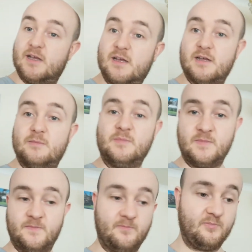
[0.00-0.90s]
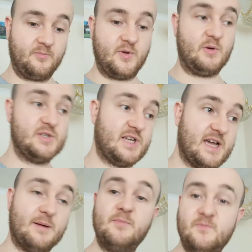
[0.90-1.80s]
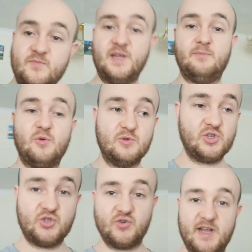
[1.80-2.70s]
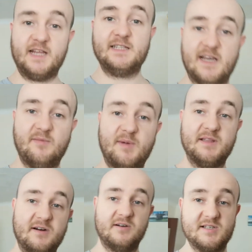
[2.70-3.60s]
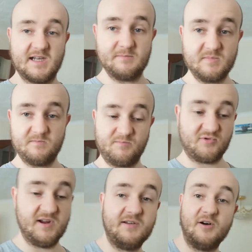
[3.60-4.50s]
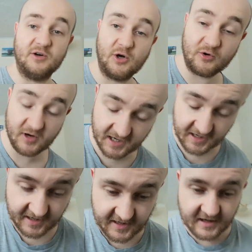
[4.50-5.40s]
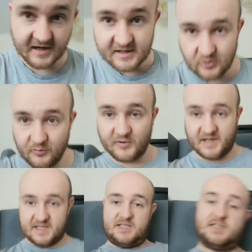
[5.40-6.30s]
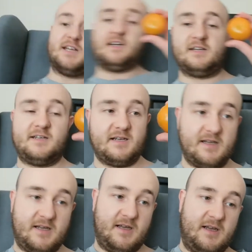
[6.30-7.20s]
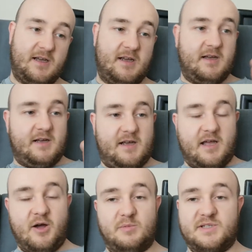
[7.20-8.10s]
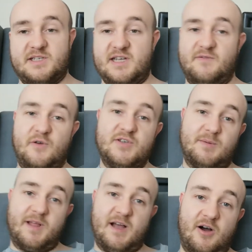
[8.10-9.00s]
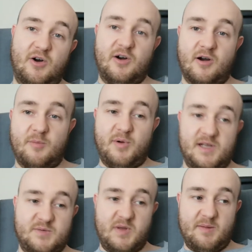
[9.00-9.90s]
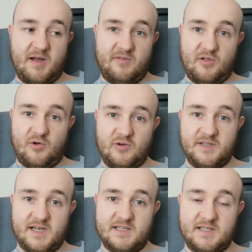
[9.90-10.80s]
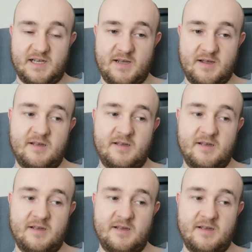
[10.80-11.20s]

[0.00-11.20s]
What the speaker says: But once I am, I'm going straight into having my dinner because I'm pretty hungry. So hopefully this helps to save off some of that hunger. But it's been a bit of a long day today.